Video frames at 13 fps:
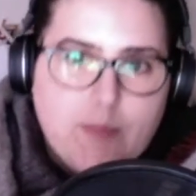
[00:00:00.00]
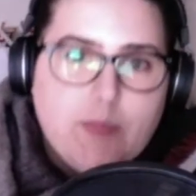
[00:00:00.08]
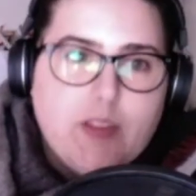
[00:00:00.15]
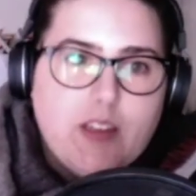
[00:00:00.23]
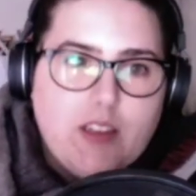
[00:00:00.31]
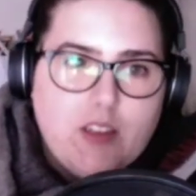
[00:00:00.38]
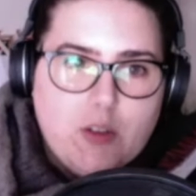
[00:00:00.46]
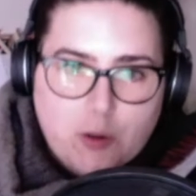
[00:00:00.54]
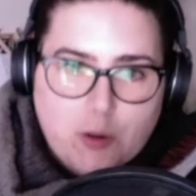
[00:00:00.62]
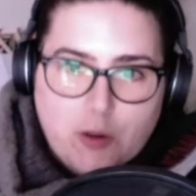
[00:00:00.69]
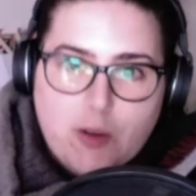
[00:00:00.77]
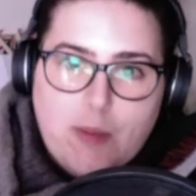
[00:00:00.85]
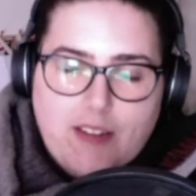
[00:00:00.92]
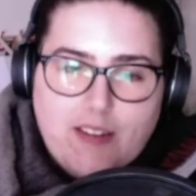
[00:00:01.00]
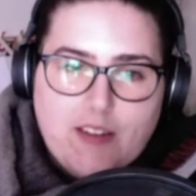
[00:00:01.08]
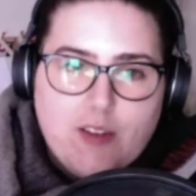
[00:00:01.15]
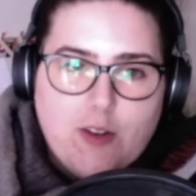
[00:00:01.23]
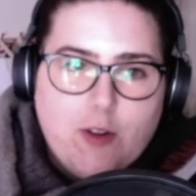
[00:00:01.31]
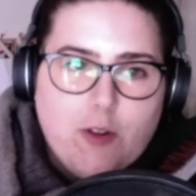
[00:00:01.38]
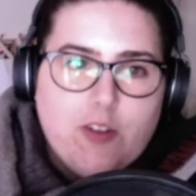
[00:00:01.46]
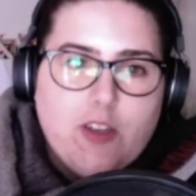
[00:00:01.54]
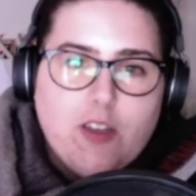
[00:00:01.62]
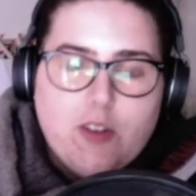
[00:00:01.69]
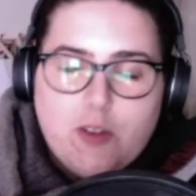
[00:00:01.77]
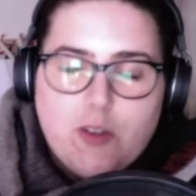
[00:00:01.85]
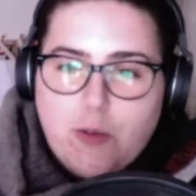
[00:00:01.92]
And you talk about it a lot.
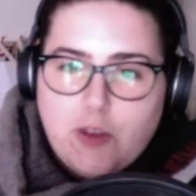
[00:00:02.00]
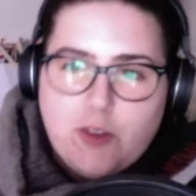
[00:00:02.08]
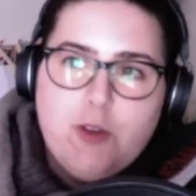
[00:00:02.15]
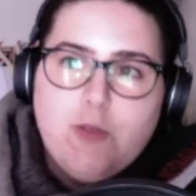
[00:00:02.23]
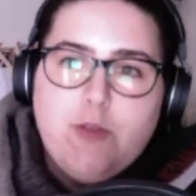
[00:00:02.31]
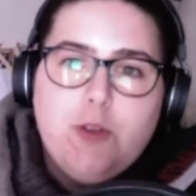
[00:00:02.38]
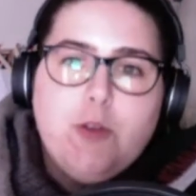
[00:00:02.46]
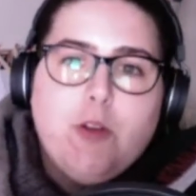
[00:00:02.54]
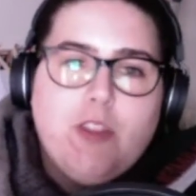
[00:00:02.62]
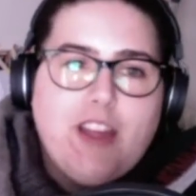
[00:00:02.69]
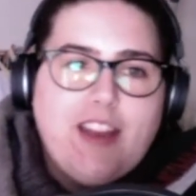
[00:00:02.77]
So what's your view on that?